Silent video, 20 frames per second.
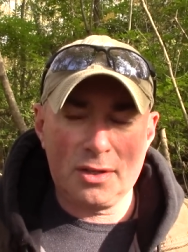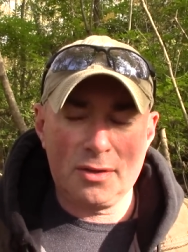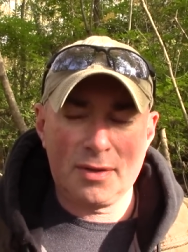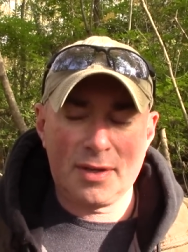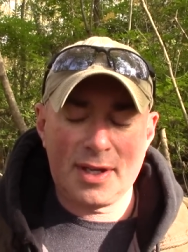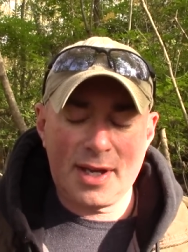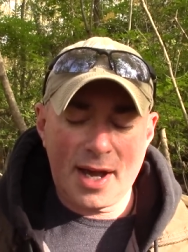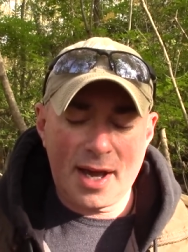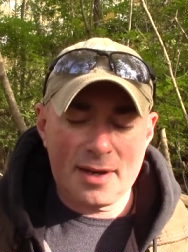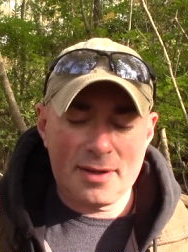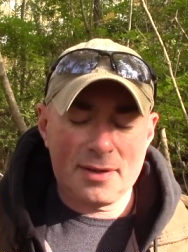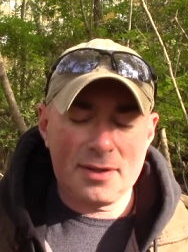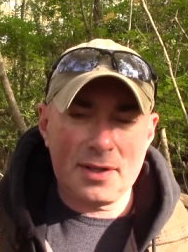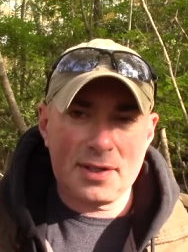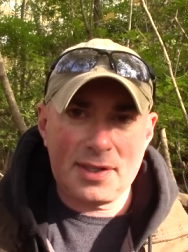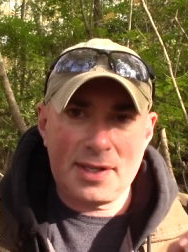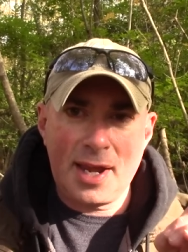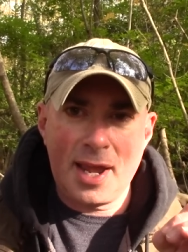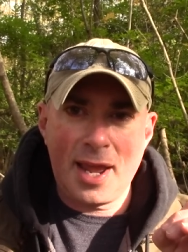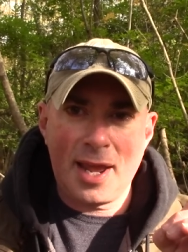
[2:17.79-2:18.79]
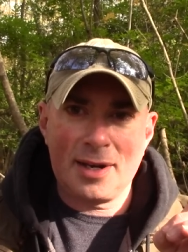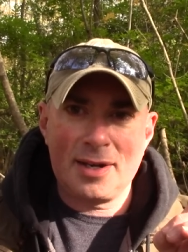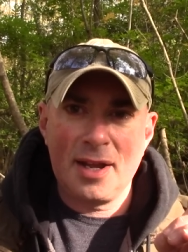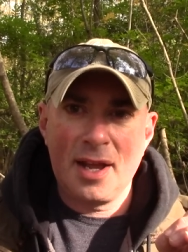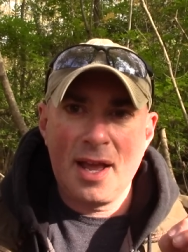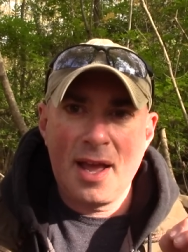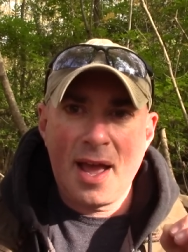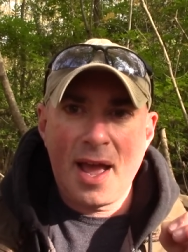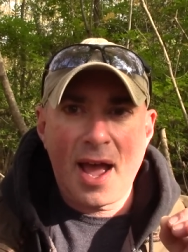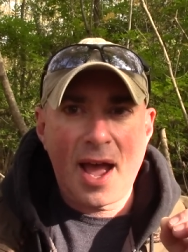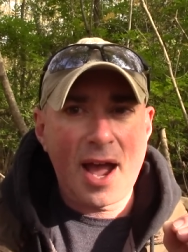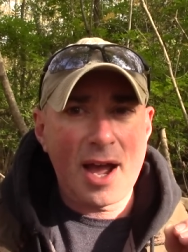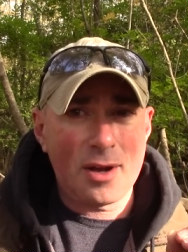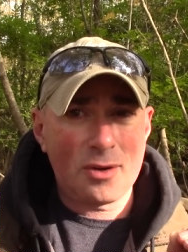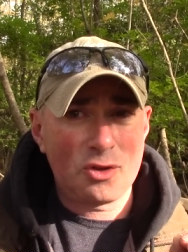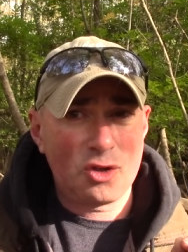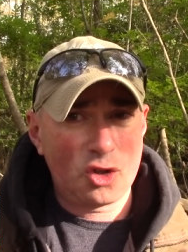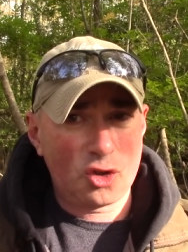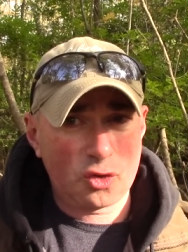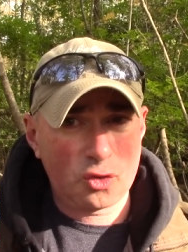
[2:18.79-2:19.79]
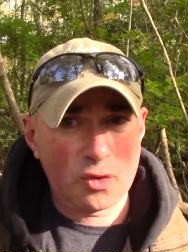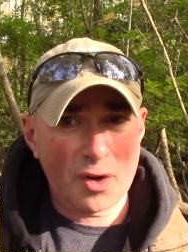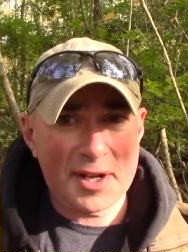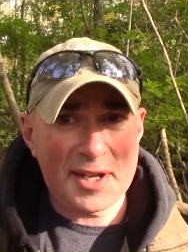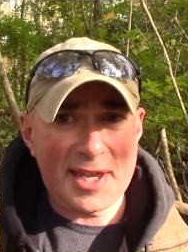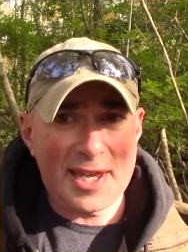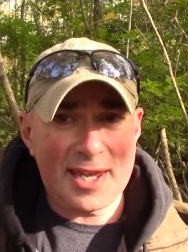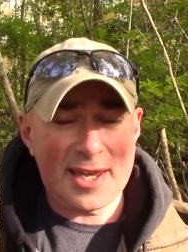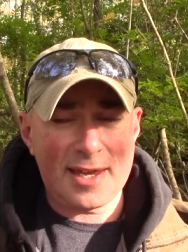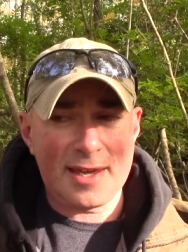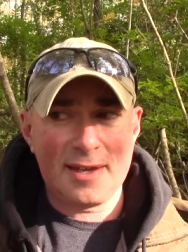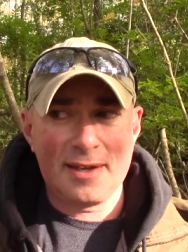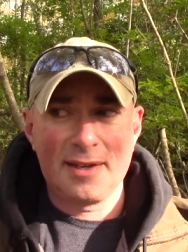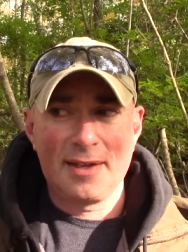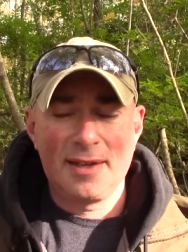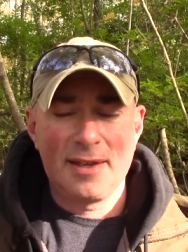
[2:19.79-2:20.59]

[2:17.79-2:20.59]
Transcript: You gotta understand how tricky